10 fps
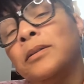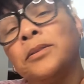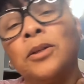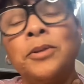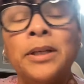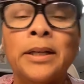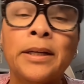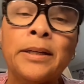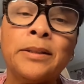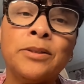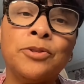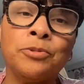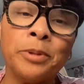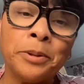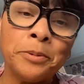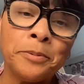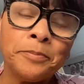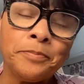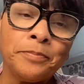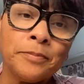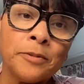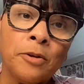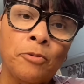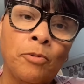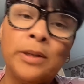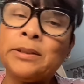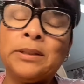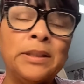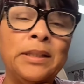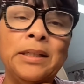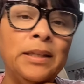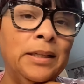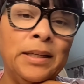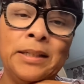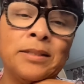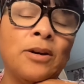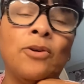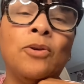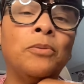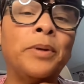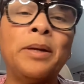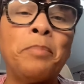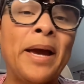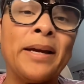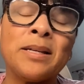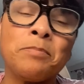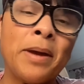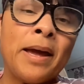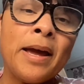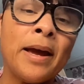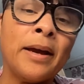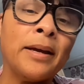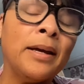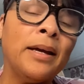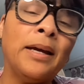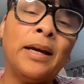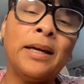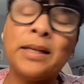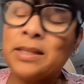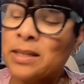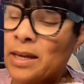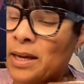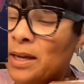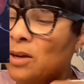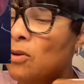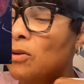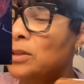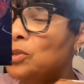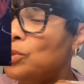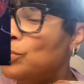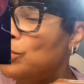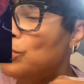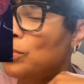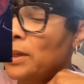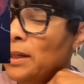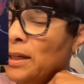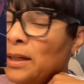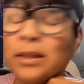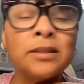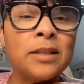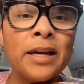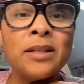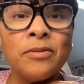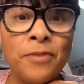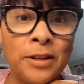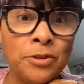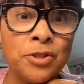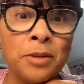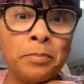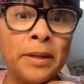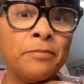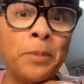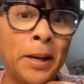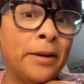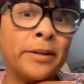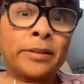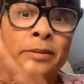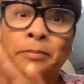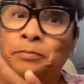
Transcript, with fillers: so then Dru once he gets home, he pack his bag, and he said he going to he's taking the fellowship in Paris,